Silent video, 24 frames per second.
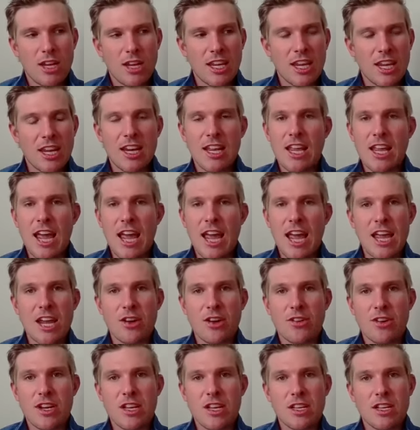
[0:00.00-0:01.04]
Getting
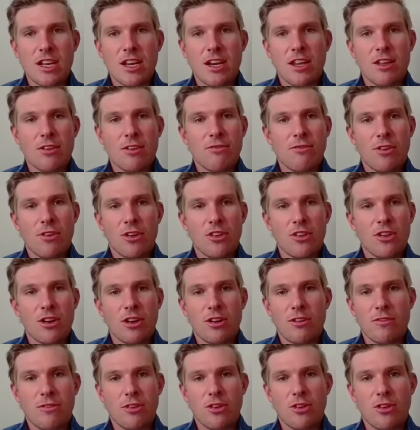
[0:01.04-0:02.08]
angry and getting further
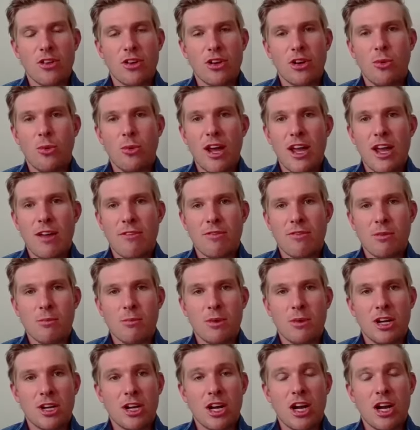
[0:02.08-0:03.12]
and further away from
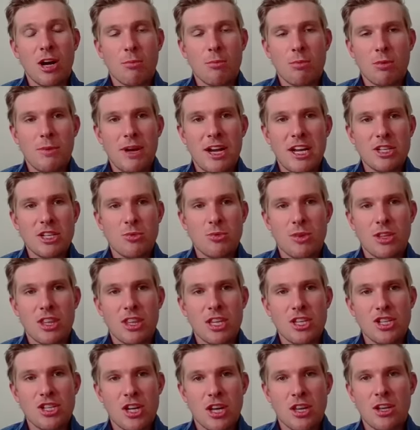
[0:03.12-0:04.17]
a compromise with
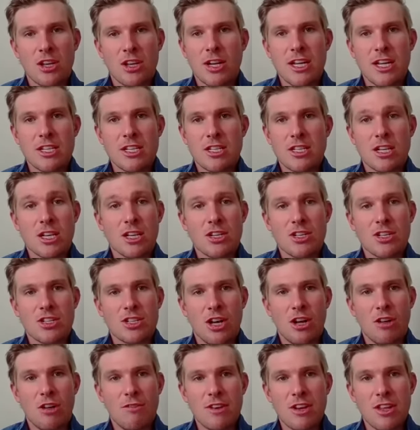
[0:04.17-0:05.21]
each other isn't going to
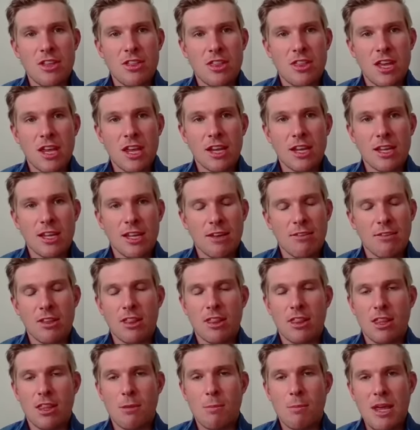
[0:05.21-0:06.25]
solve anything given
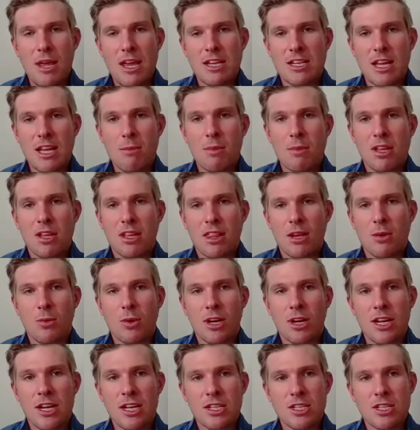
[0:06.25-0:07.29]
the pandemic that
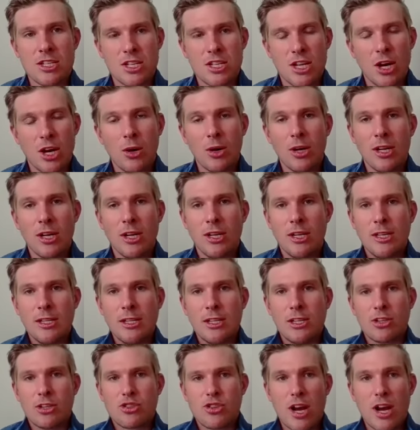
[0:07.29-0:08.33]
we're in. So
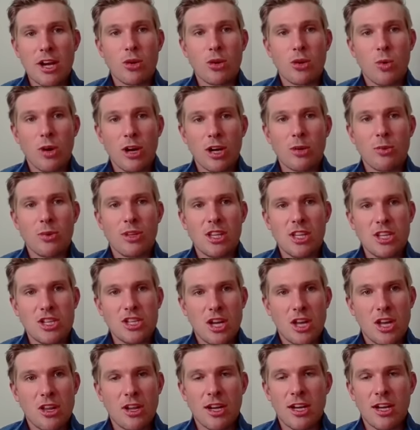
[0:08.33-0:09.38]
try to work with each
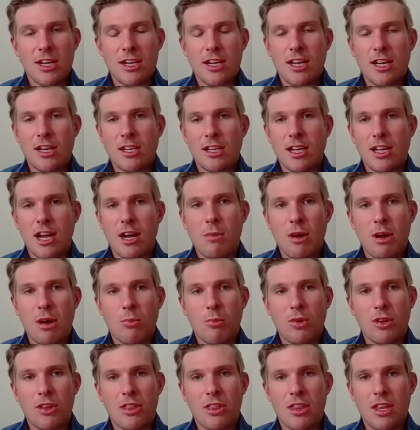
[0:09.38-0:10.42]
other and come up
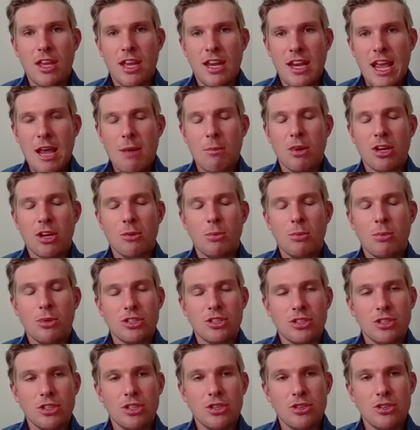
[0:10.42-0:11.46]
with an amicable
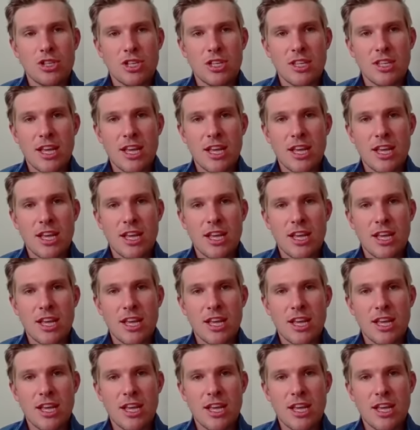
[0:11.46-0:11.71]
solution.